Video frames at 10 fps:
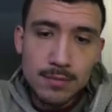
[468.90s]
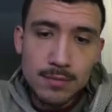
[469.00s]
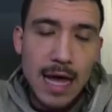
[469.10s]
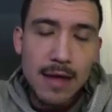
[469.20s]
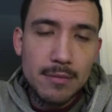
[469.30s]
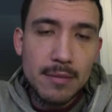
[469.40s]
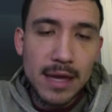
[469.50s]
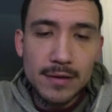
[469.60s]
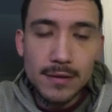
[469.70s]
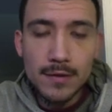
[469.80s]
I
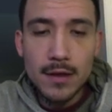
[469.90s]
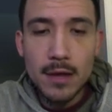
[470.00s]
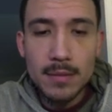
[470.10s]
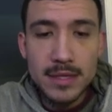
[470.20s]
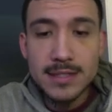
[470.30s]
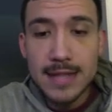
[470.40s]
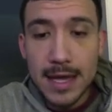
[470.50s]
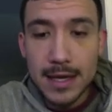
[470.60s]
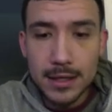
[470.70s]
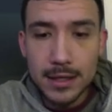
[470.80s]
made a
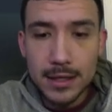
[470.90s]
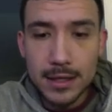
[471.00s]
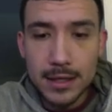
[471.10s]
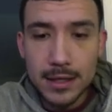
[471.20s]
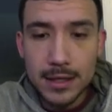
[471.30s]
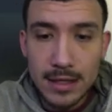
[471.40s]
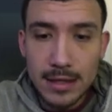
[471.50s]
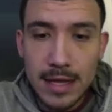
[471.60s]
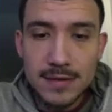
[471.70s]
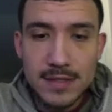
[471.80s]
mistake in believing that
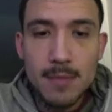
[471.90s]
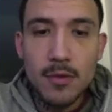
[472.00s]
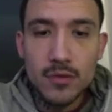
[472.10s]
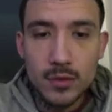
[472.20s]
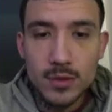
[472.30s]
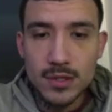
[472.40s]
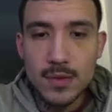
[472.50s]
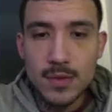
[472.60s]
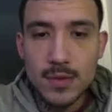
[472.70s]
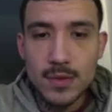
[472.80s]
that step over was the
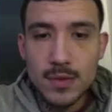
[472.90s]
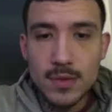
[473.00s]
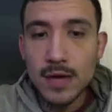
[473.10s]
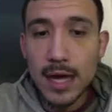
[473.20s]
right move.